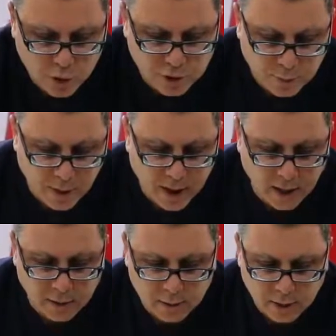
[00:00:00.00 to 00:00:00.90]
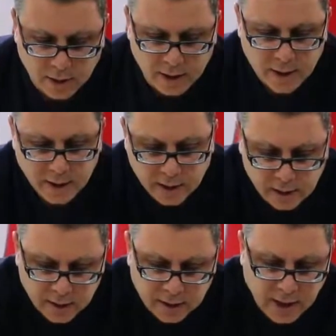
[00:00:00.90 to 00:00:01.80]
wash it by hand, okay?
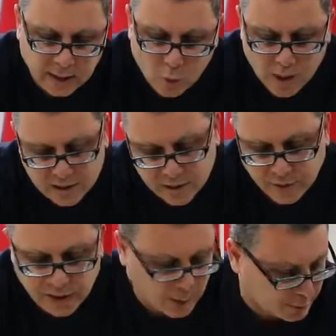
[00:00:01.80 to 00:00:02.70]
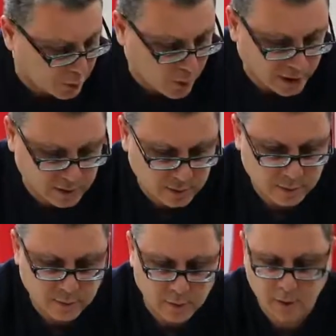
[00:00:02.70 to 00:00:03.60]
Clean that once every couple of weeks,
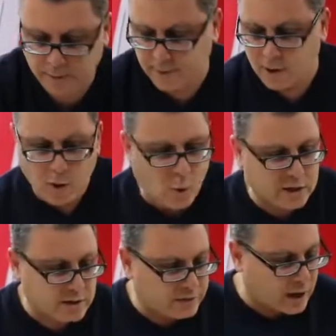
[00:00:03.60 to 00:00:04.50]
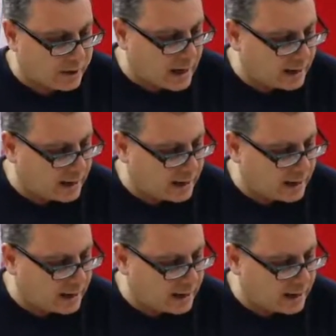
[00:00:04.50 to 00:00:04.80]
all right? Once you've done